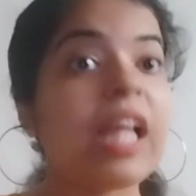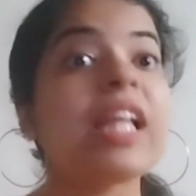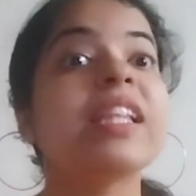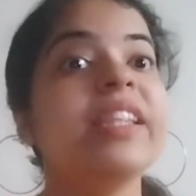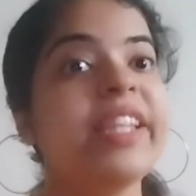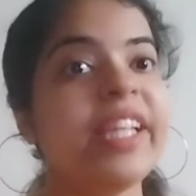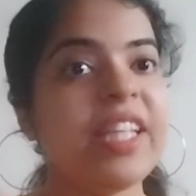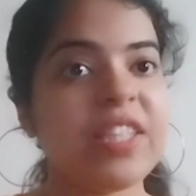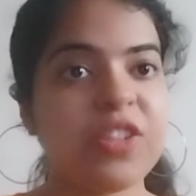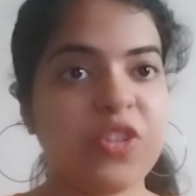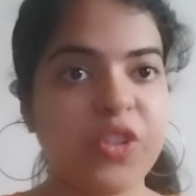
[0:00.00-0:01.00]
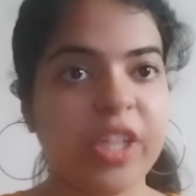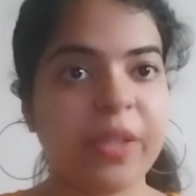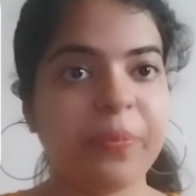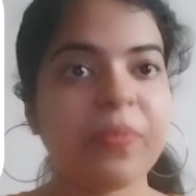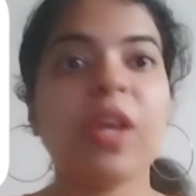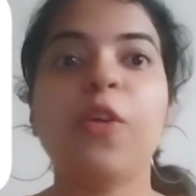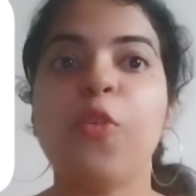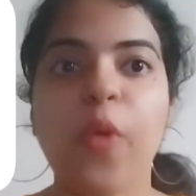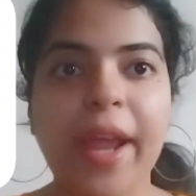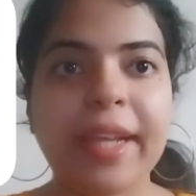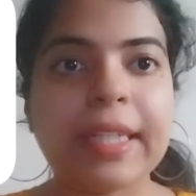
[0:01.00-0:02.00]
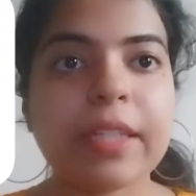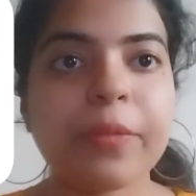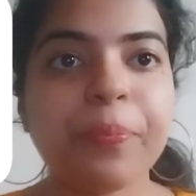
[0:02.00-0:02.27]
these three. Right.